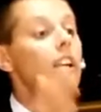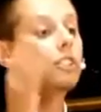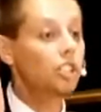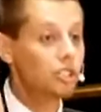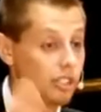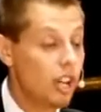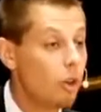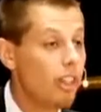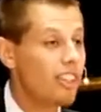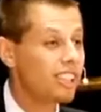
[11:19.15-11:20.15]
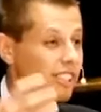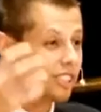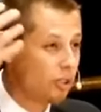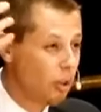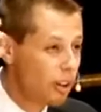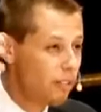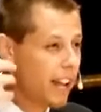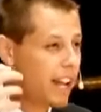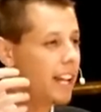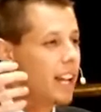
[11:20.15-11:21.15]
just know that this is sort of
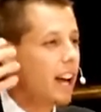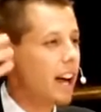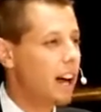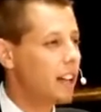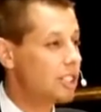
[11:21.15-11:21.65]
a uh,